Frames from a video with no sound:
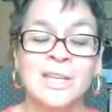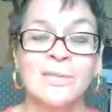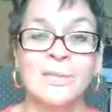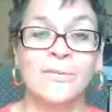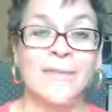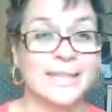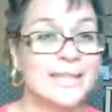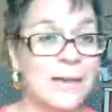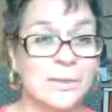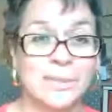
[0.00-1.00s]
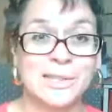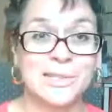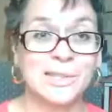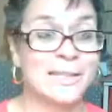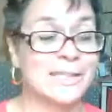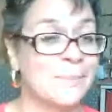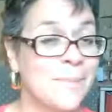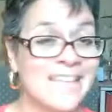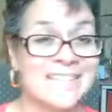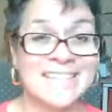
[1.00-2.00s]
So if that's how you want to start, that's
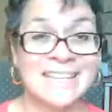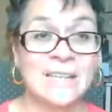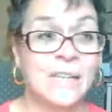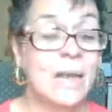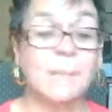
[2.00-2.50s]
amazing.